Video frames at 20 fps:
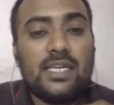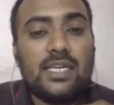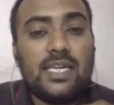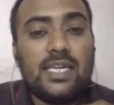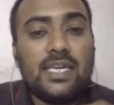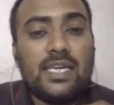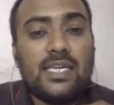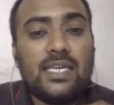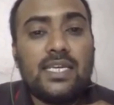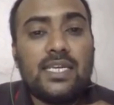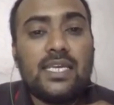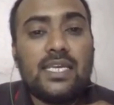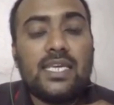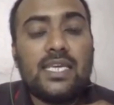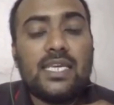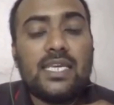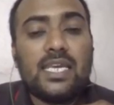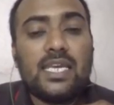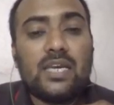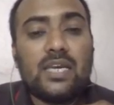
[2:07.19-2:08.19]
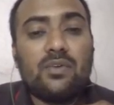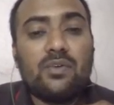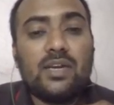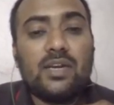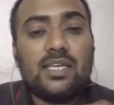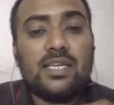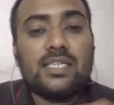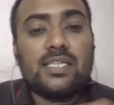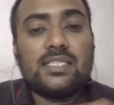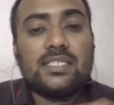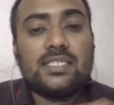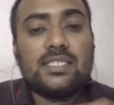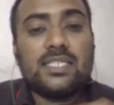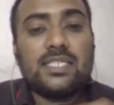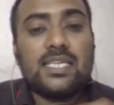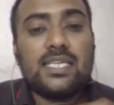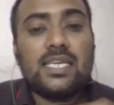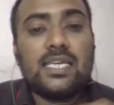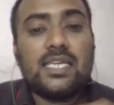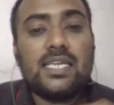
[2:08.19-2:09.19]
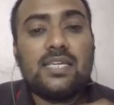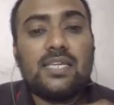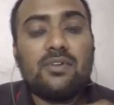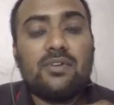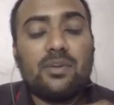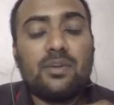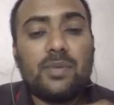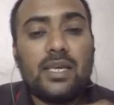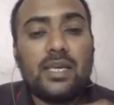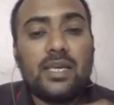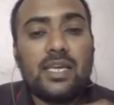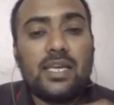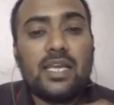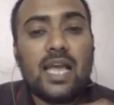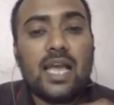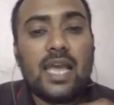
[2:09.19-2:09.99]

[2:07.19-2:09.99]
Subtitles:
dt equal C divided by